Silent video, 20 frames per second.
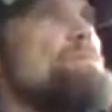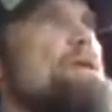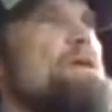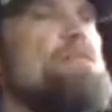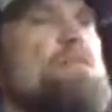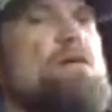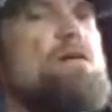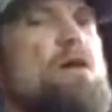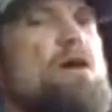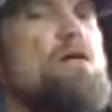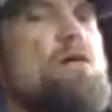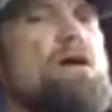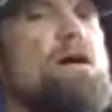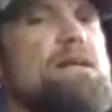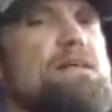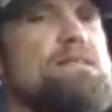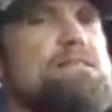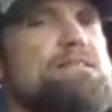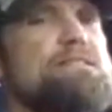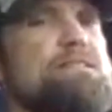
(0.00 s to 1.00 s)
They're already
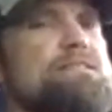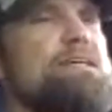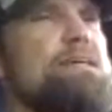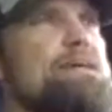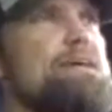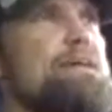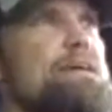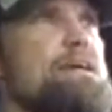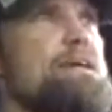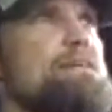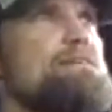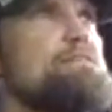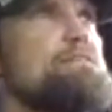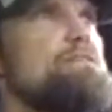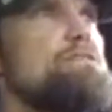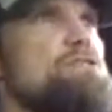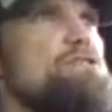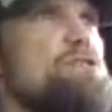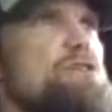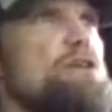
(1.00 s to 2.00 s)
sinking into
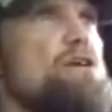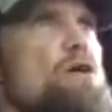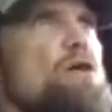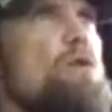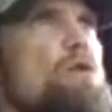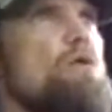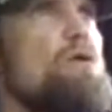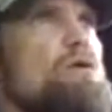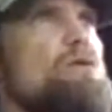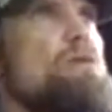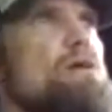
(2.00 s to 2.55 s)
Sheol.